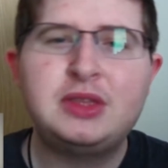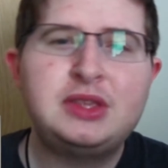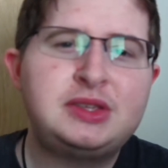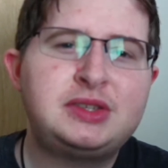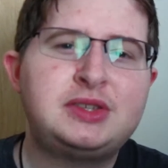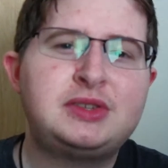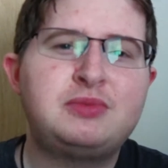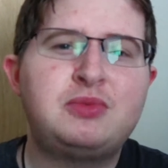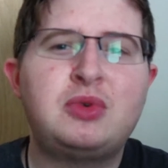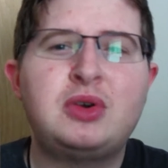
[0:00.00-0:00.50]

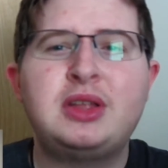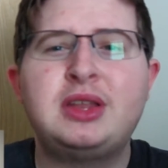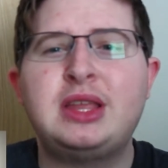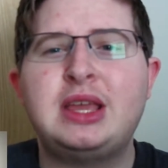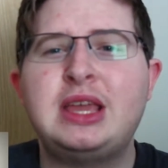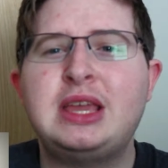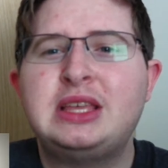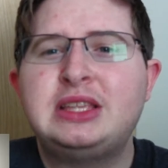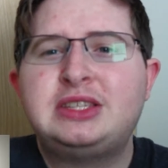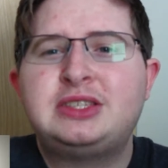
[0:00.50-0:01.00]
This one
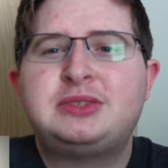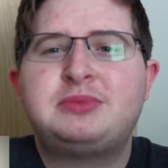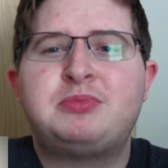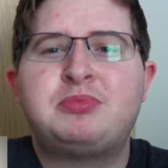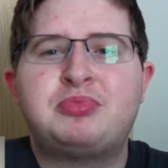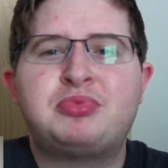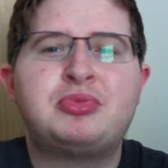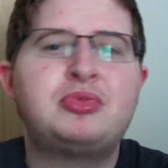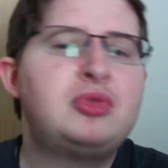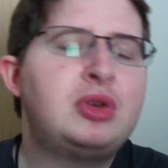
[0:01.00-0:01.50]
is
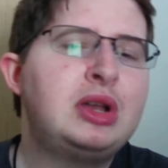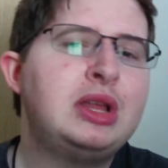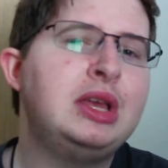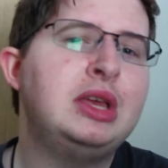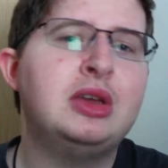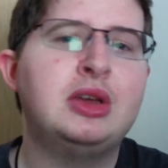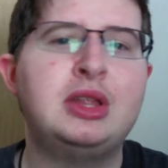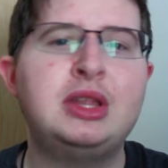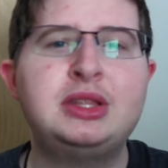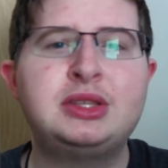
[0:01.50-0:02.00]
pretty
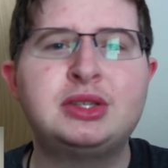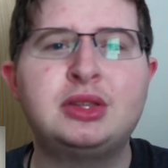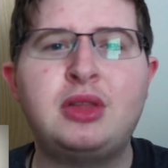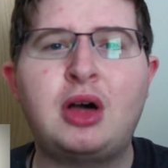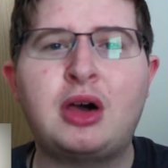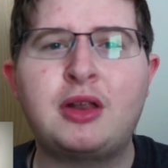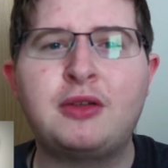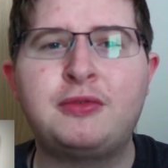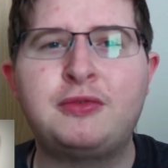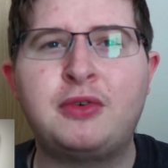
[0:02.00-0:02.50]
good. It's a
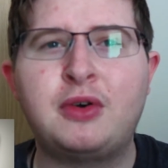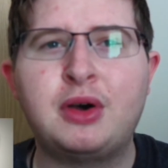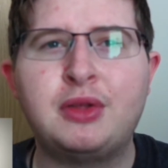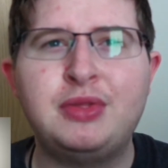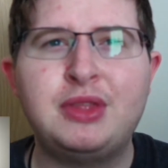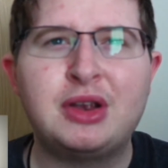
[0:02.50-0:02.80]
lot of fun.